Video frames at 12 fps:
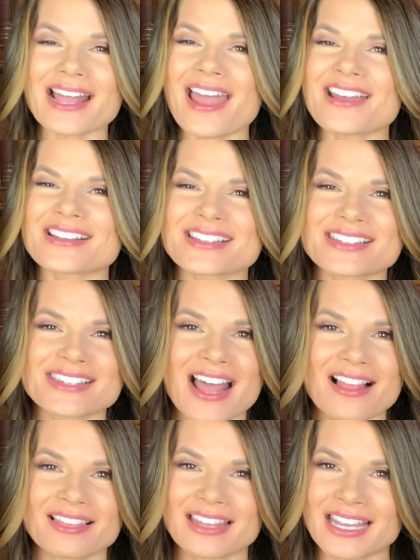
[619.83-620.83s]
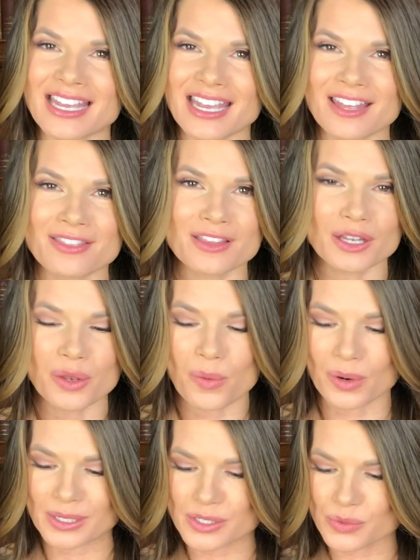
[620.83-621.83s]
excelling in the
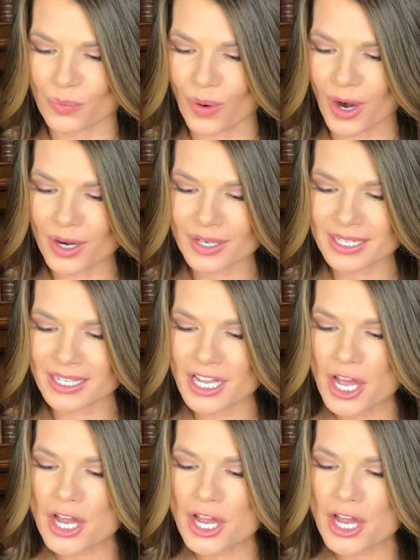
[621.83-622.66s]
Lord's work,